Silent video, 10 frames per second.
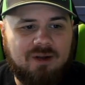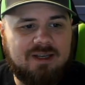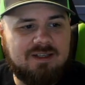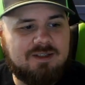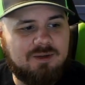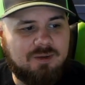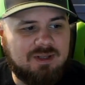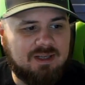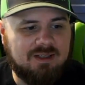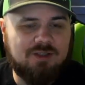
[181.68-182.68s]
and it's so
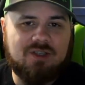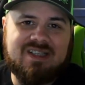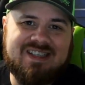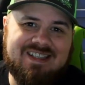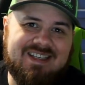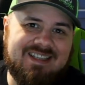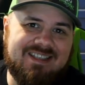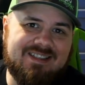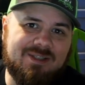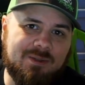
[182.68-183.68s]
thin it just slid
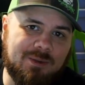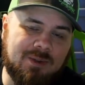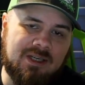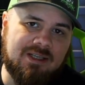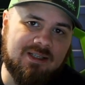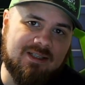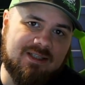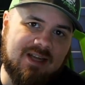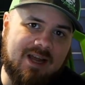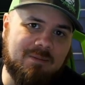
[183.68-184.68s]
into the
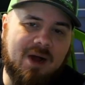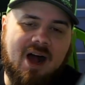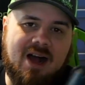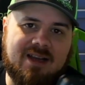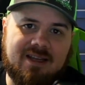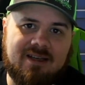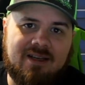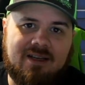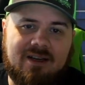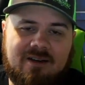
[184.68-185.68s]
side pocket
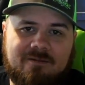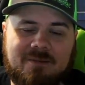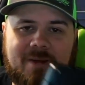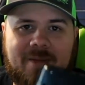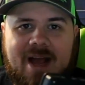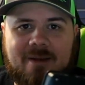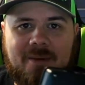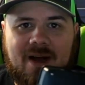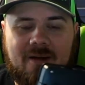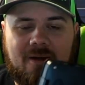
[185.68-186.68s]
of my
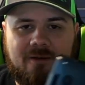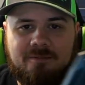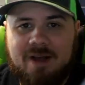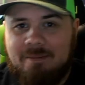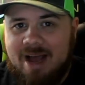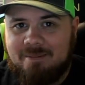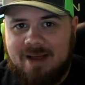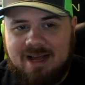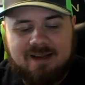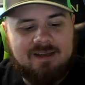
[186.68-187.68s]

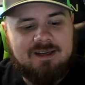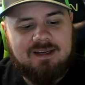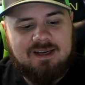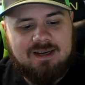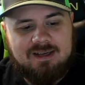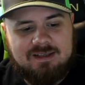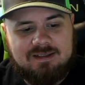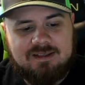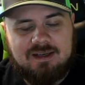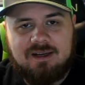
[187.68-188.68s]
backpack
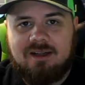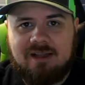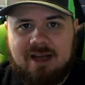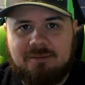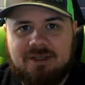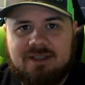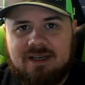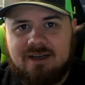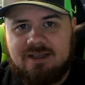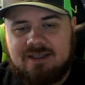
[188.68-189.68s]
and allowed me to
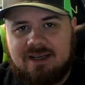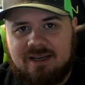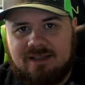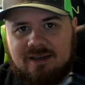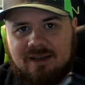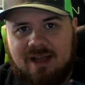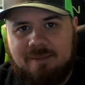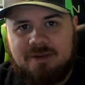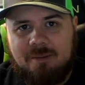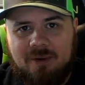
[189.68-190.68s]
carry a secondary
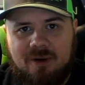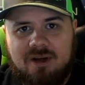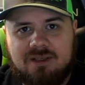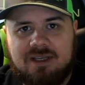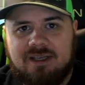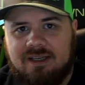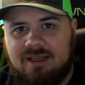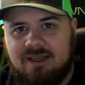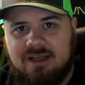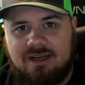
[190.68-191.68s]
laptop on, getting it
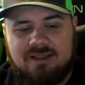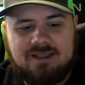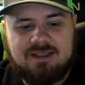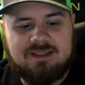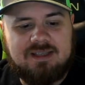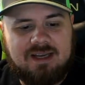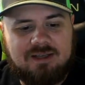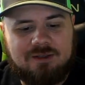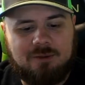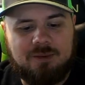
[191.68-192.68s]
in and out of TSA
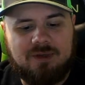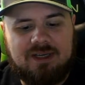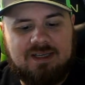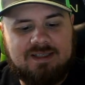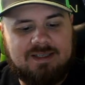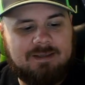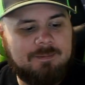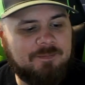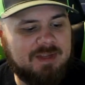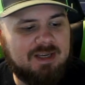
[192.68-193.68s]
super easy.
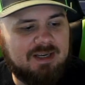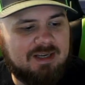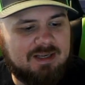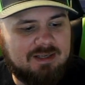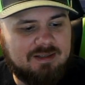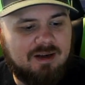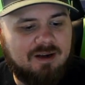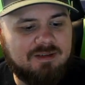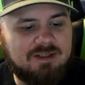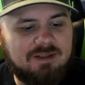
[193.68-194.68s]
And
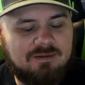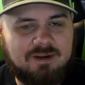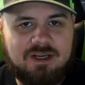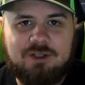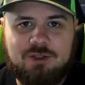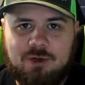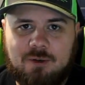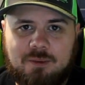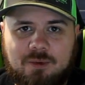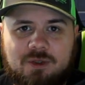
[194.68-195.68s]
obviously very
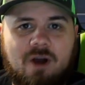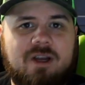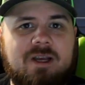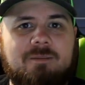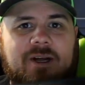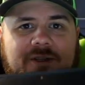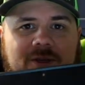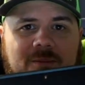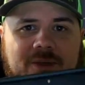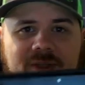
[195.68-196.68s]
durable. Talking about
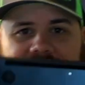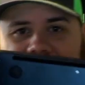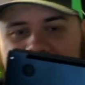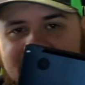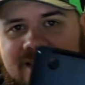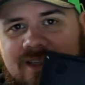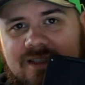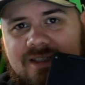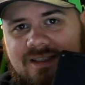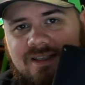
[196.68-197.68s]
durability, and I
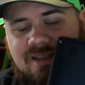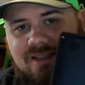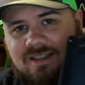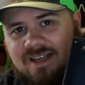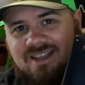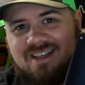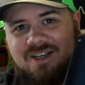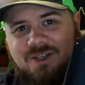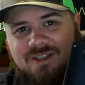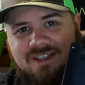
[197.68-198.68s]
discussed this on the
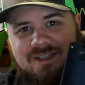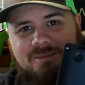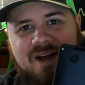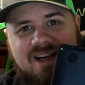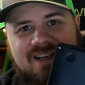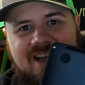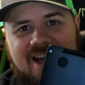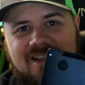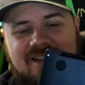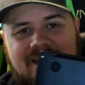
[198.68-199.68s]
Destination Linux
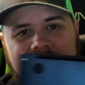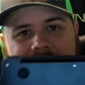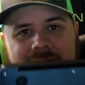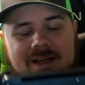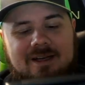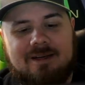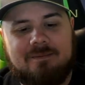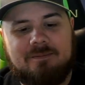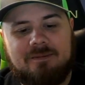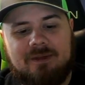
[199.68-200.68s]
podcast,
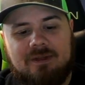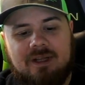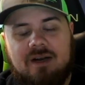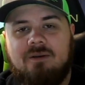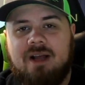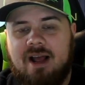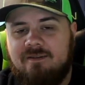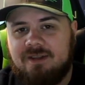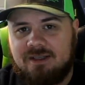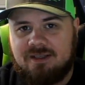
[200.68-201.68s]
they don't
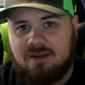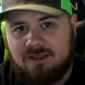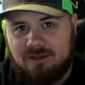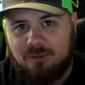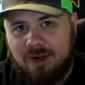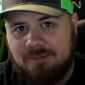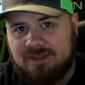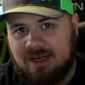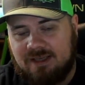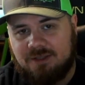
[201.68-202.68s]
have this on their
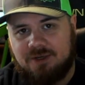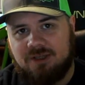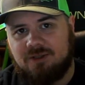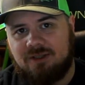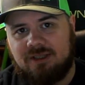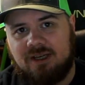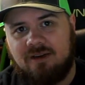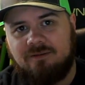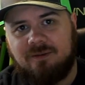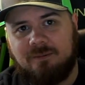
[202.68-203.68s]
website, strangely
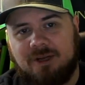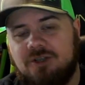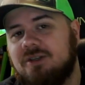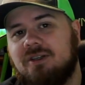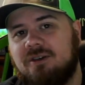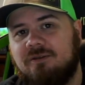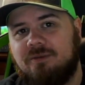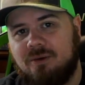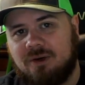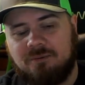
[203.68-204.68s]
enough, or mentioned in their
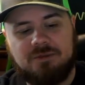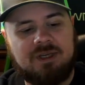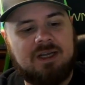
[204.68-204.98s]
forums,